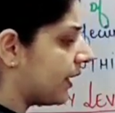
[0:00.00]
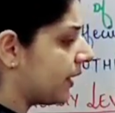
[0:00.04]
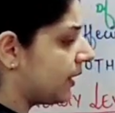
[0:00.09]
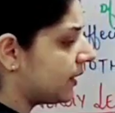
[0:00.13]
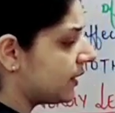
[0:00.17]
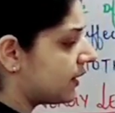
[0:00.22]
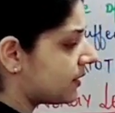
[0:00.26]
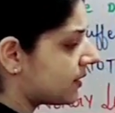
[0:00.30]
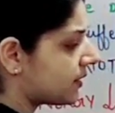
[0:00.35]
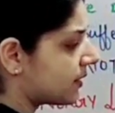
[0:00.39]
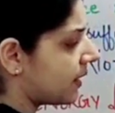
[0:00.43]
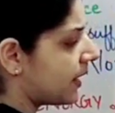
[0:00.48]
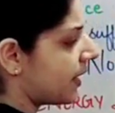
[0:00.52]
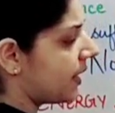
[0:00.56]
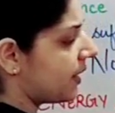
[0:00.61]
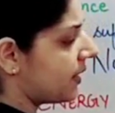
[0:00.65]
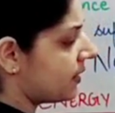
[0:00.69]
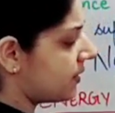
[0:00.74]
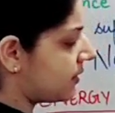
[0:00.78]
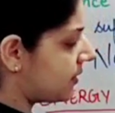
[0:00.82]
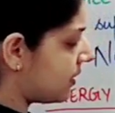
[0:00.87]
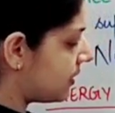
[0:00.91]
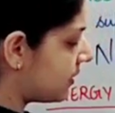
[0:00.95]
in this
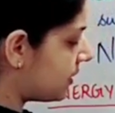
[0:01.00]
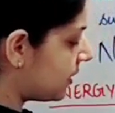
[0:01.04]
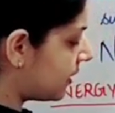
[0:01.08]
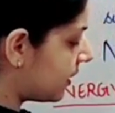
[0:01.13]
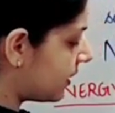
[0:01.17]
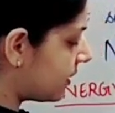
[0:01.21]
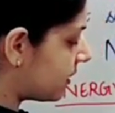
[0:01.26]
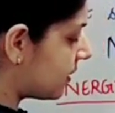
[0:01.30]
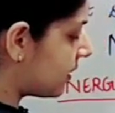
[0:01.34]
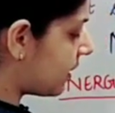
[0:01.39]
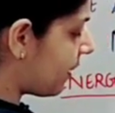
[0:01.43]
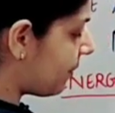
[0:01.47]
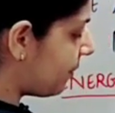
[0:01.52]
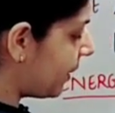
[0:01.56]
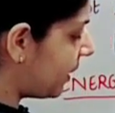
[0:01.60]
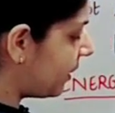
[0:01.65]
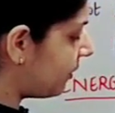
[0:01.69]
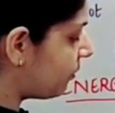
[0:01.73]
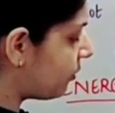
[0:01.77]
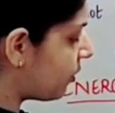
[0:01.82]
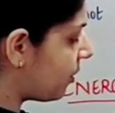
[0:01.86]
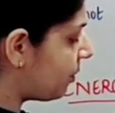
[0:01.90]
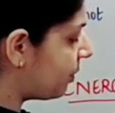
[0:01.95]
case, since it is
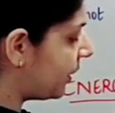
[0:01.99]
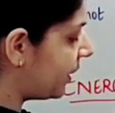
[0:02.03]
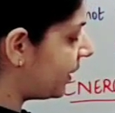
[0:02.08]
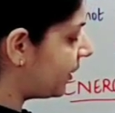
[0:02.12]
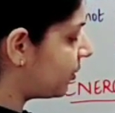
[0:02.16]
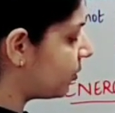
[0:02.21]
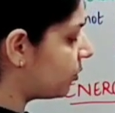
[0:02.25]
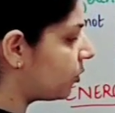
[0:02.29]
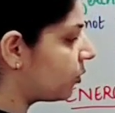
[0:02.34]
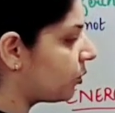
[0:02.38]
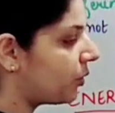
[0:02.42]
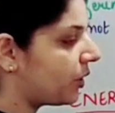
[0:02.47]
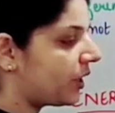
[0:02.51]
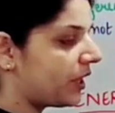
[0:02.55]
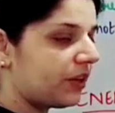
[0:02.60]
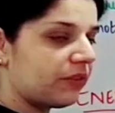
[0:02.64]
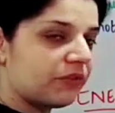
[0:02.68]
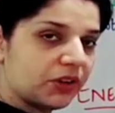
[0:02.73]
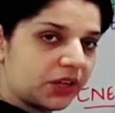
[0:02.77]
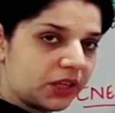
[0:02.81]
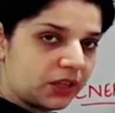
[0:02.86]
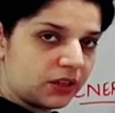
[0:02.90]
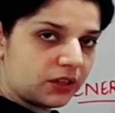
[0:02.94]
coming from E2 to
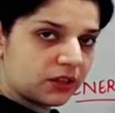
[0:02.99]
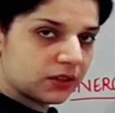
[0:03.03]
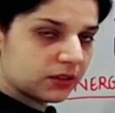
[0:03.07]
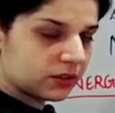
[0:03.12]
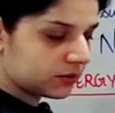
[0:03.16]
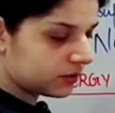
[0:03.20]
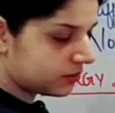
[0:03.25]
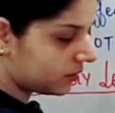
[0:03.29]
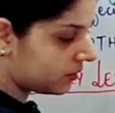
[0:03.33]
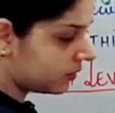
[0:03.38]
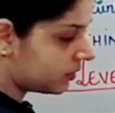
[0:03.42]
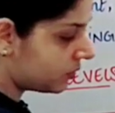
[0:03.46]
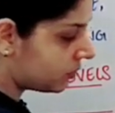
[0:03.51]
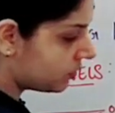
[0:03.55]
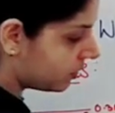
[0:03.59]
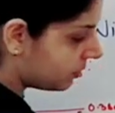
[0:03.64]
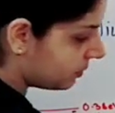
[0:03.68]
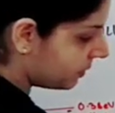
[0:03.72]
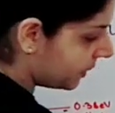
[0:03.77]
E1, this